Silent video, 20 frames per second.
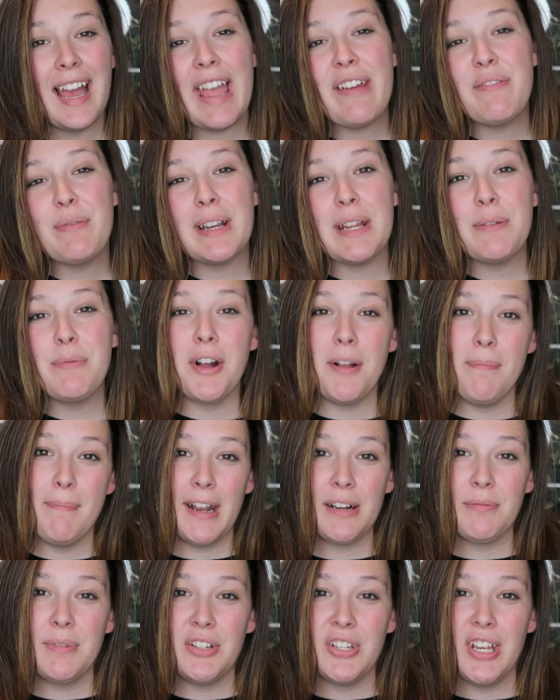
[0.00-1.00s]
Everybody, welcome
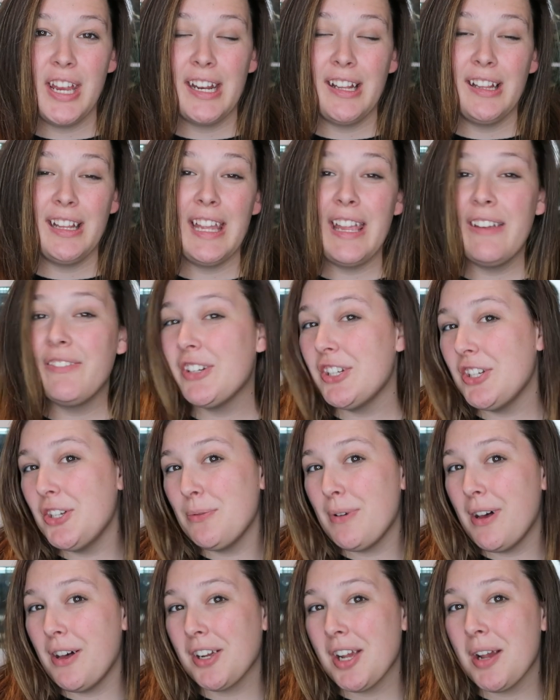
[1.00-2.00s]
back to my channel. If you're
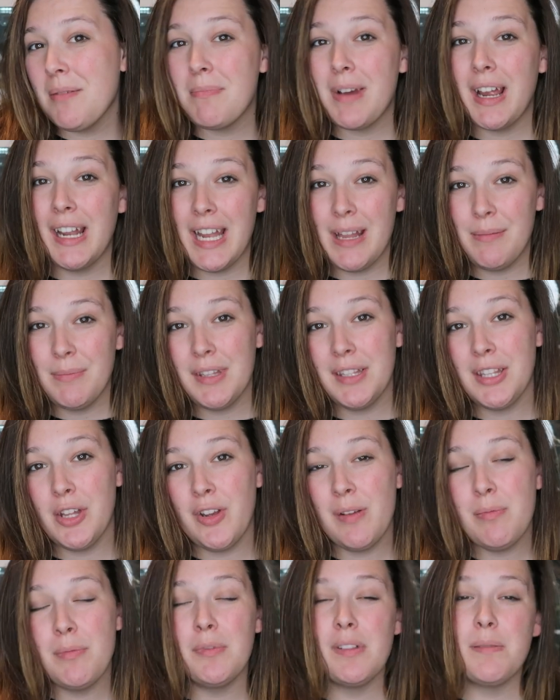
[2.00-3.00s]
new, welcome. My name is
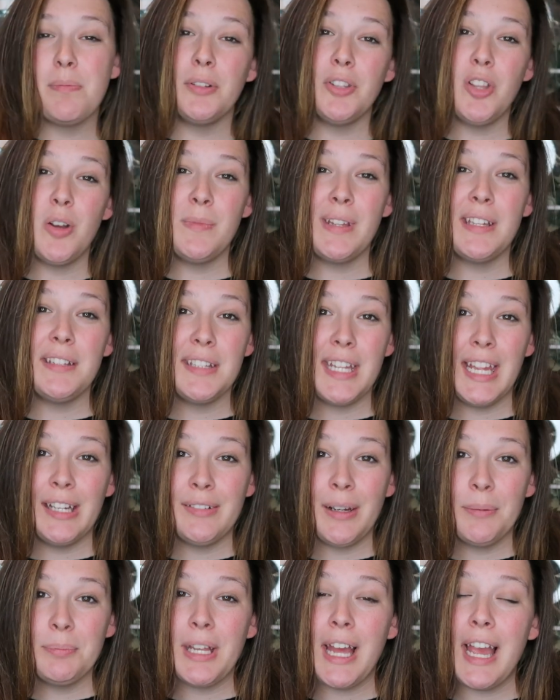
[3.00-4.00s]
Zoe, but most people know me as the
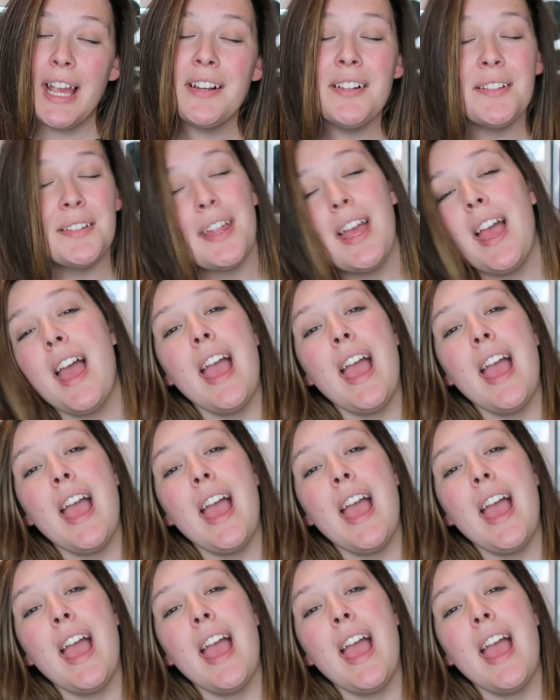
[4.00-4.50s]
Reptiles.